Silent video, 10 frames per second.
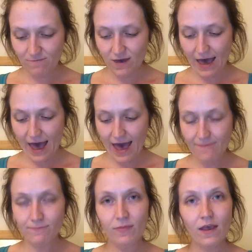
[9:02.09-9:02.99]

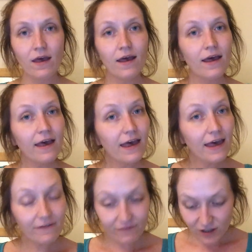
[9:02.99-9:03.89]
Okay.
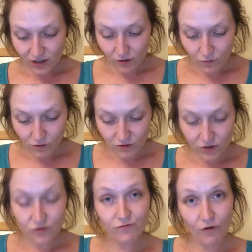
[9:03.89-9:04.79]
If you don't want
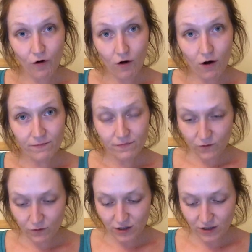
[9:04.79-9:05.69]
to draw
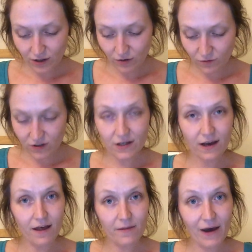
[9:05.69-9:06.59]
or you don't want to
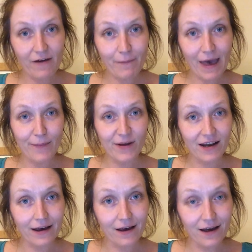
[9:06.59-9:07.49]
cut them out of paper
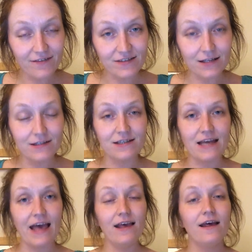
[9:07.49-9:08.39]
like I've done
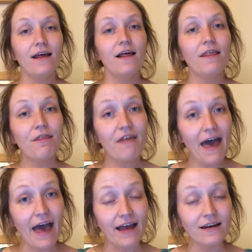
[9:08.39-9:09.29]
today,
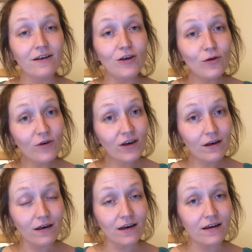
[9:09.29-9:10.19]
then you
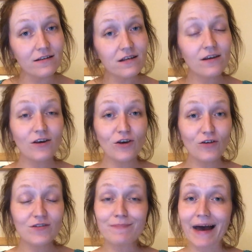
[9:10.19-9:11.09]
could
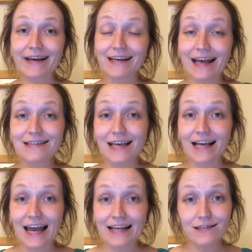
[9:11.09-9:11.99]
use
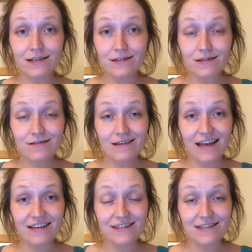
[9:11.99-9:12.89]
magnetic letters
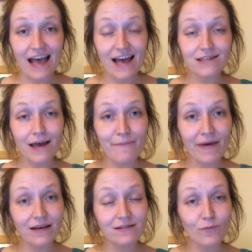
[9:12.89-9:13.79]
instead and
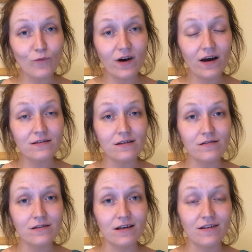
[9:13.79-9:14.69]
make some words
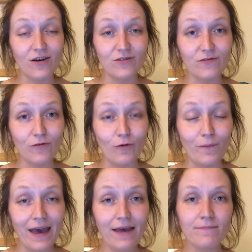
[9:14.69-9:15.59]
using those for
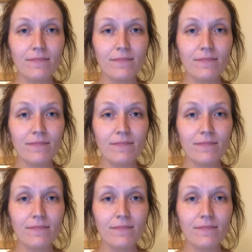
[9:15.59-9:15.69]
me.